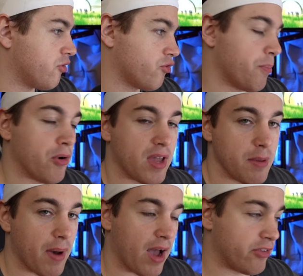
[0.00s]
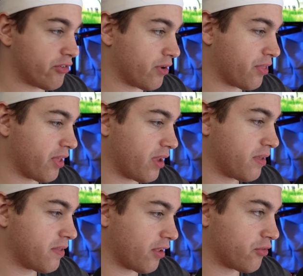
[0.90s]
Triple keybinds are a
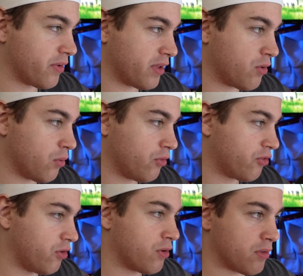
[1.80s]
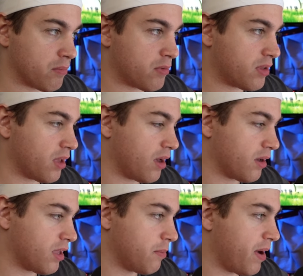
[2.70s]
thing. That's really cool. So you can
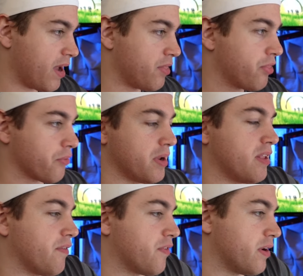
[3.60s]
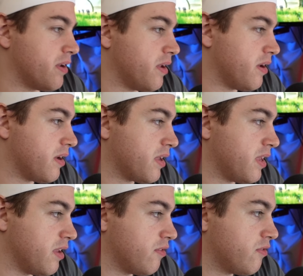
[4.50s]
keybind 3 different
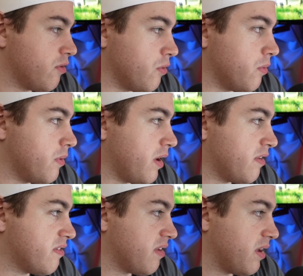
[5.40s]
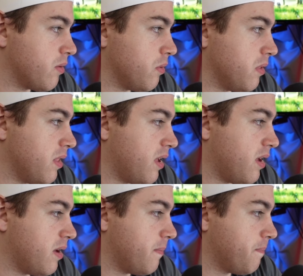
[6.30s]
keys to a single
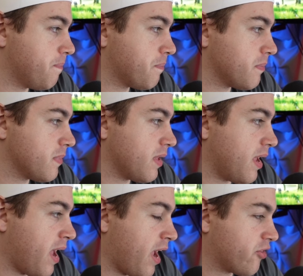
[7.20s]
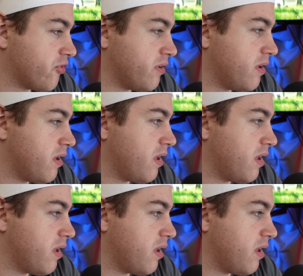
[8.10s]
action.